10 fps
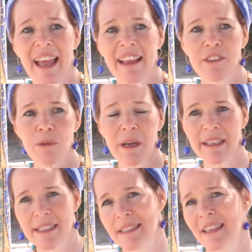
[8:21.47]
and to what
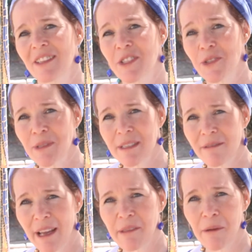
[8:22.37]
extent Jews
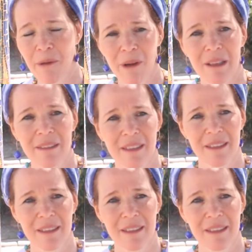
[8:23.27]
around the world